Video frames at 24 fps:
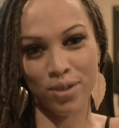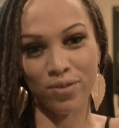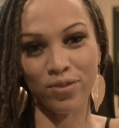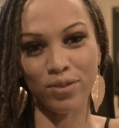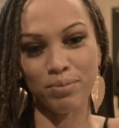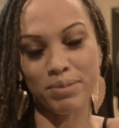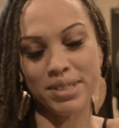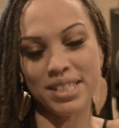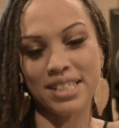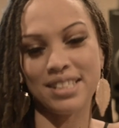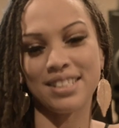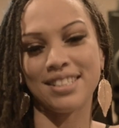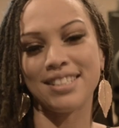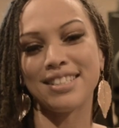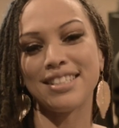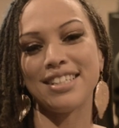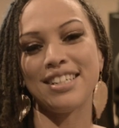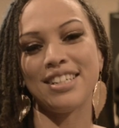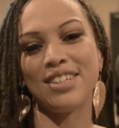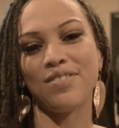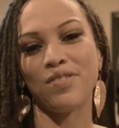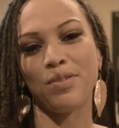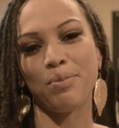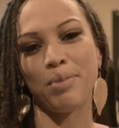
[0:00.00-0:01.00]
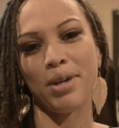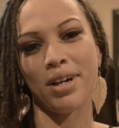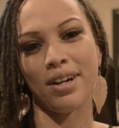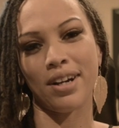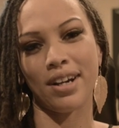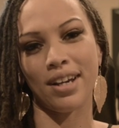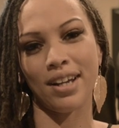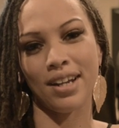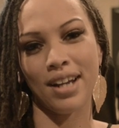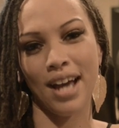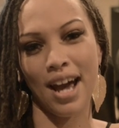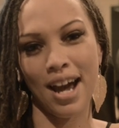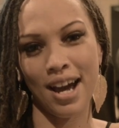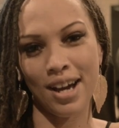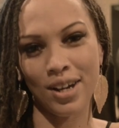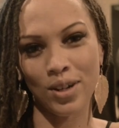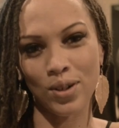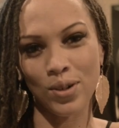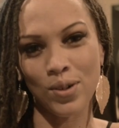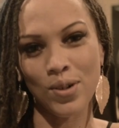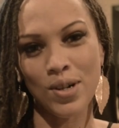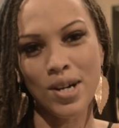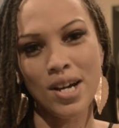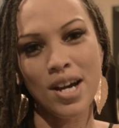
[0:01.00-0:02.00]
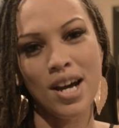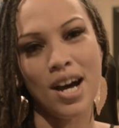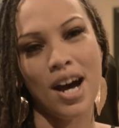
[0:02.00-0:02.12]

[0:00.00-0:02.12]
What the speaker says: from season 10 of American Idol.